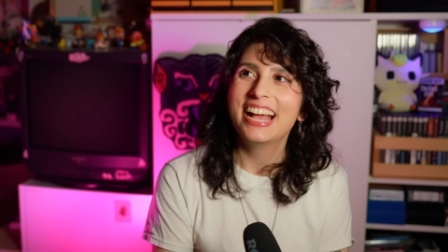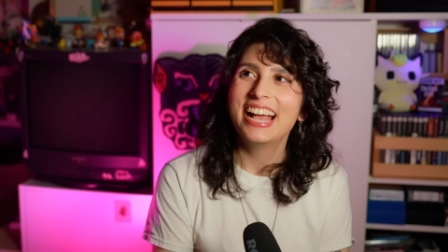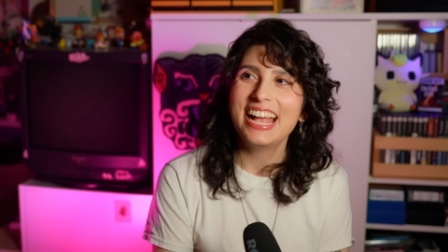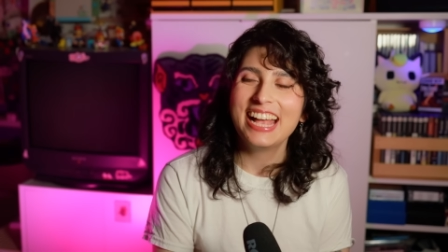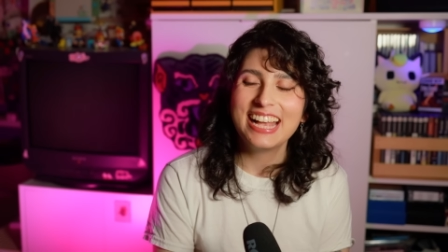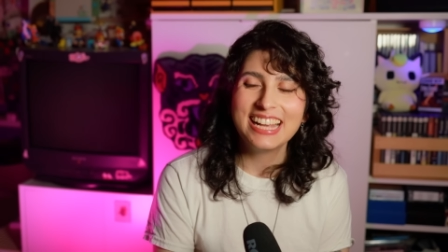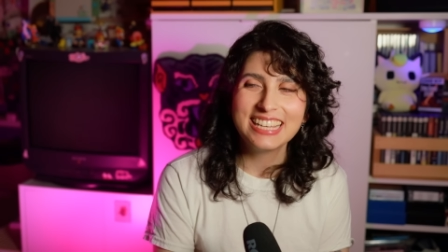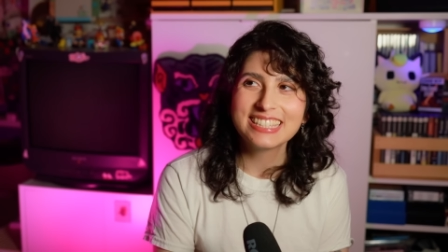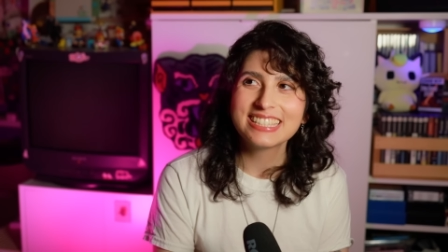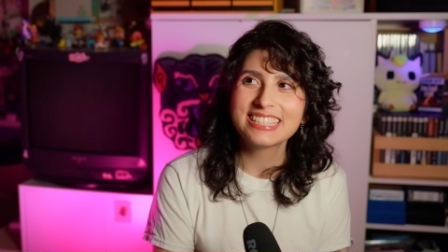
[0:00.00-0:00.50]

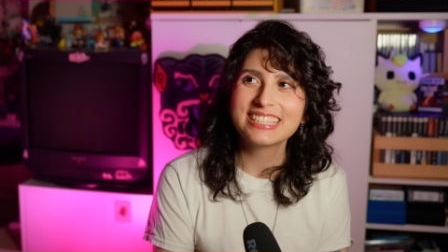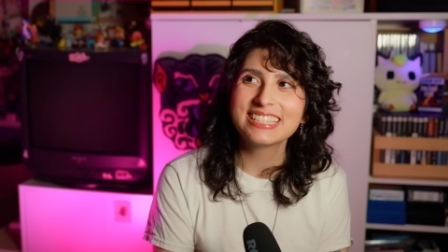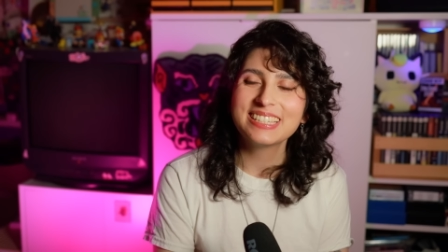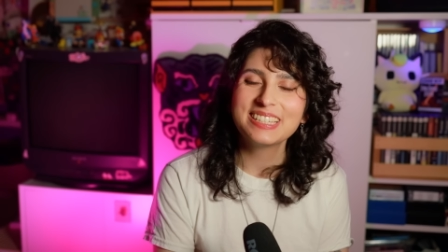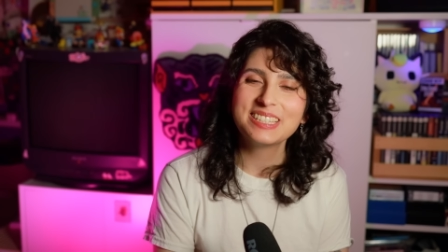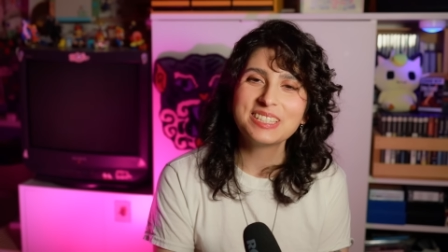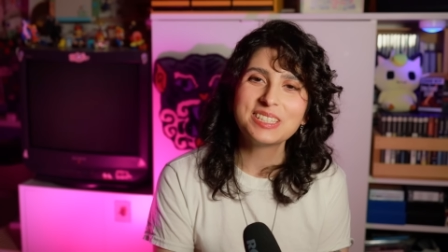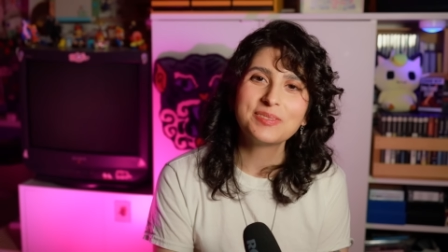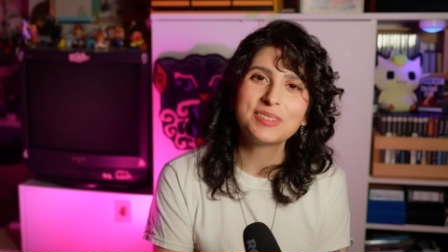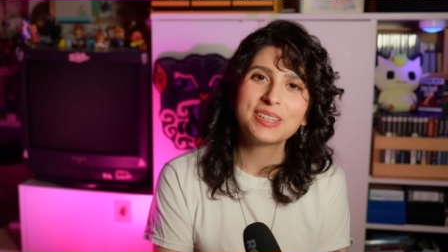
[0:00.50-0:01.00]

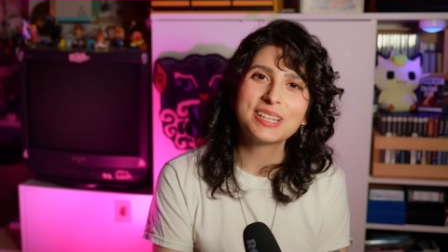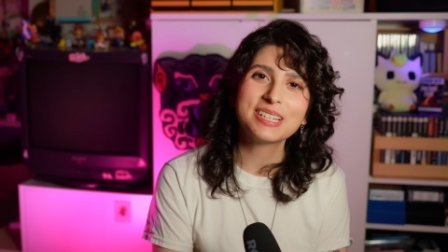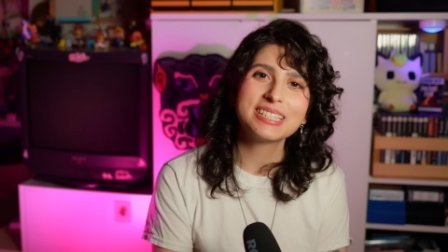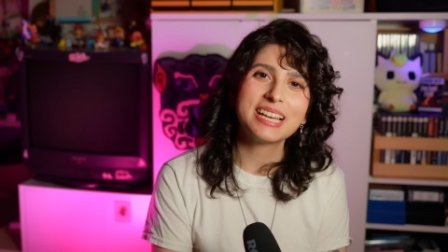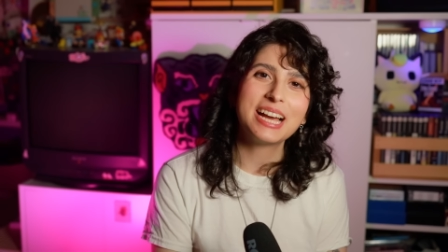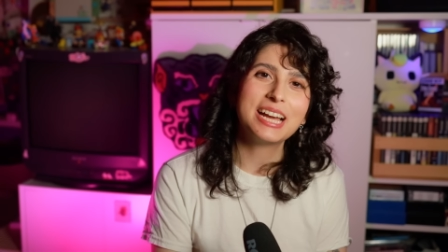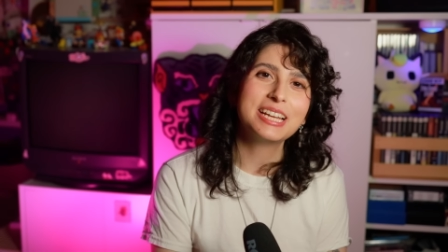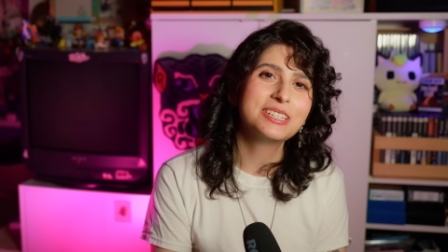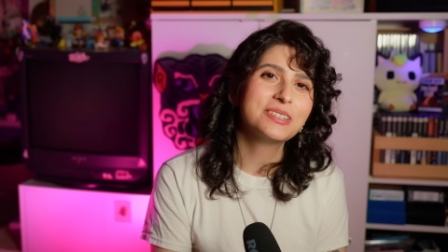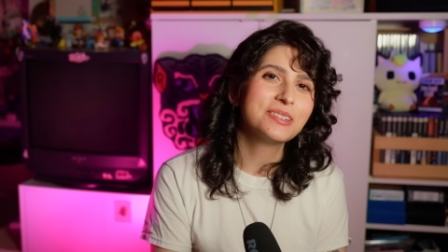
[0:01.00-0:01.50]
hesitant because
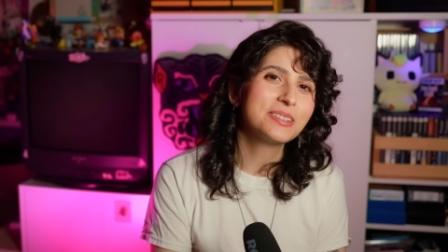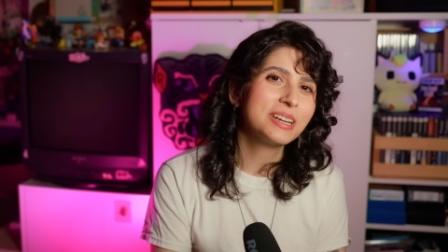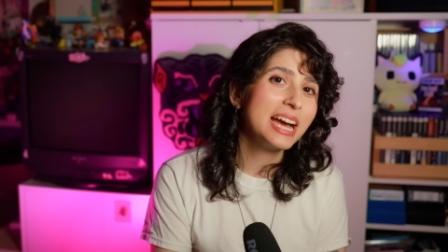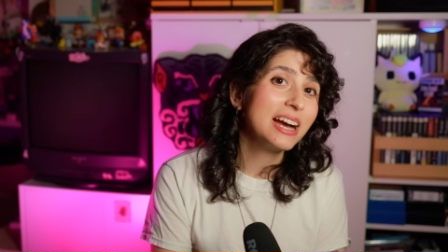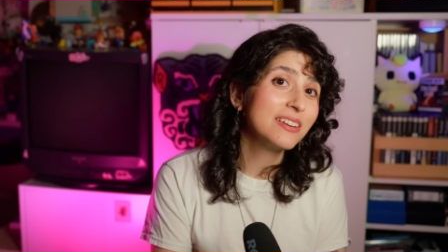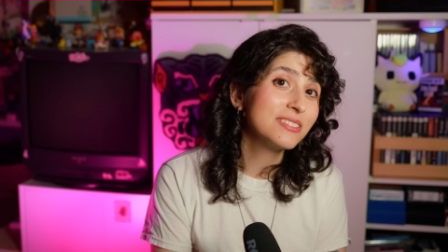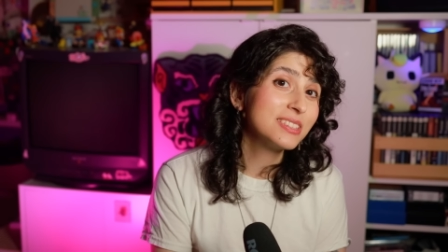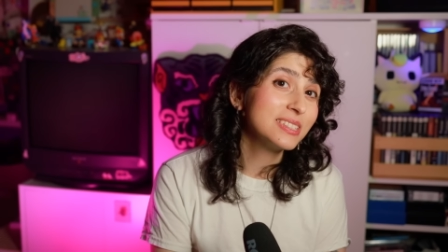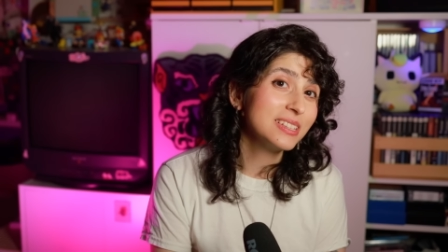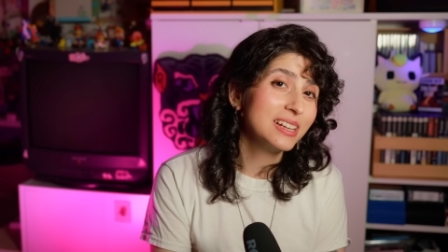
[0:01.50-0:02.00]
I don't
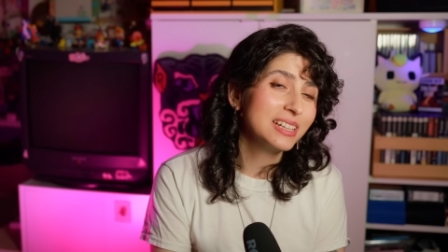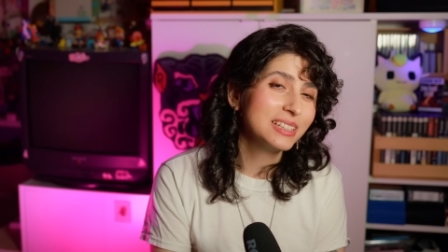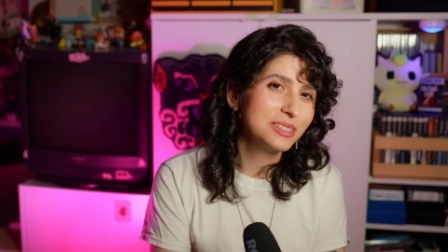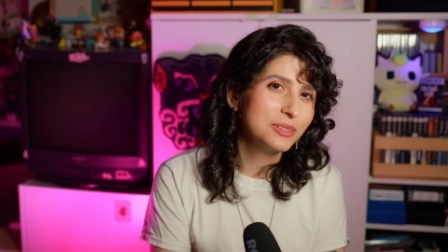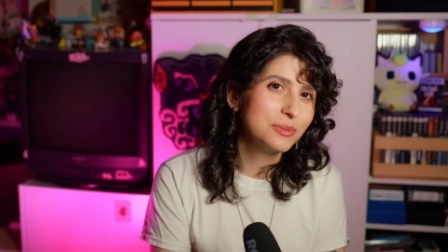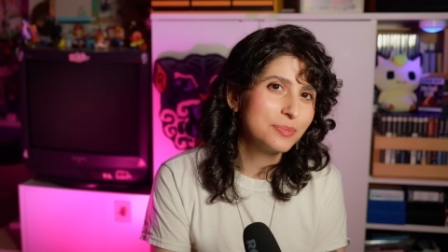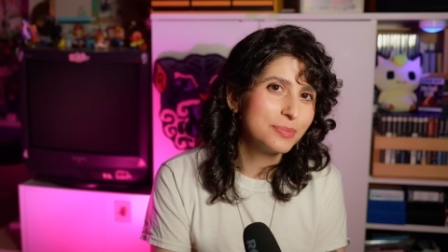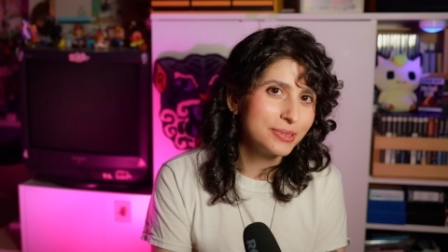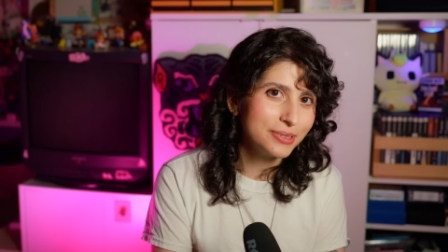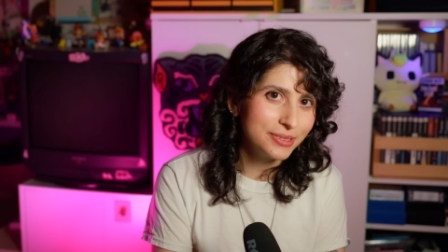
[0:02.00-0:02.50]
have
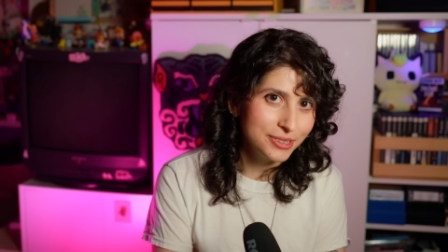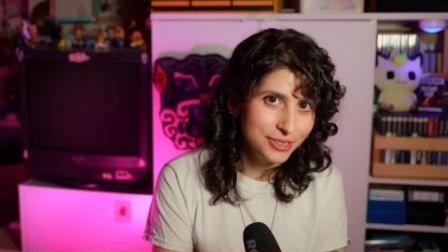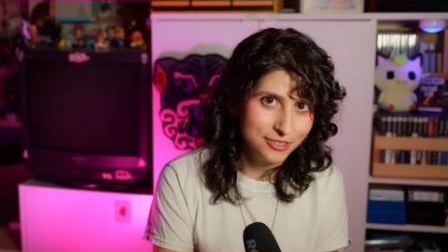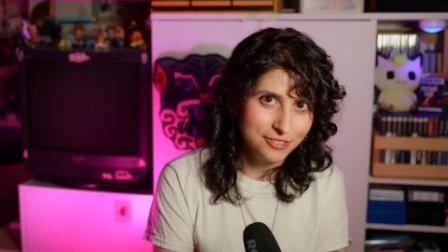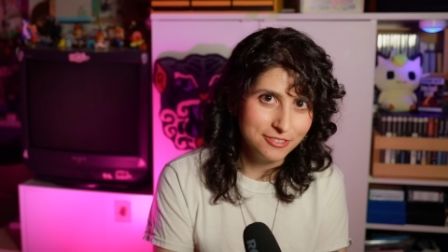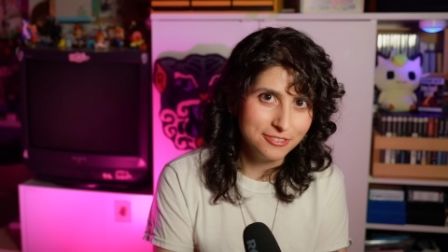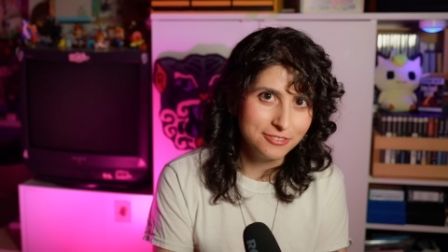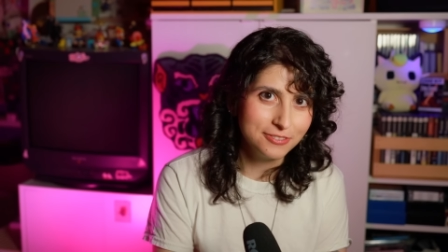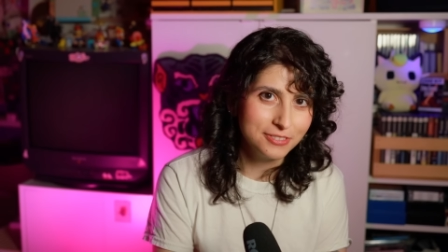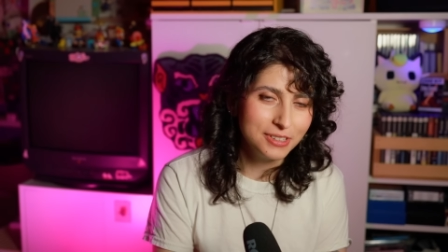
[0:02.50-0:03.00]
solid
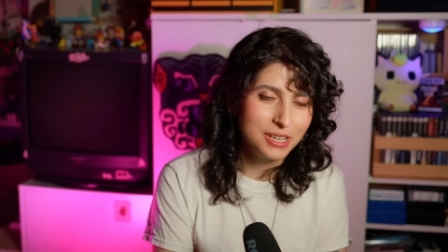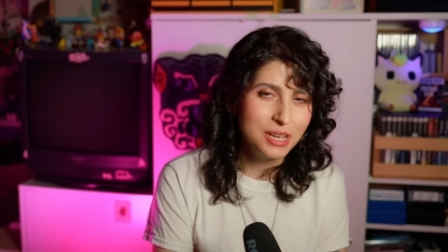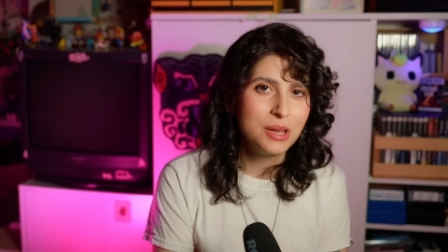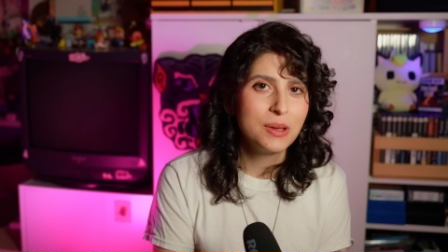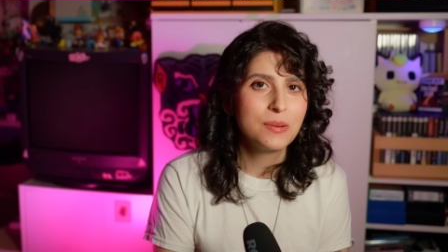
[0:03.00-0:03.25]
proof,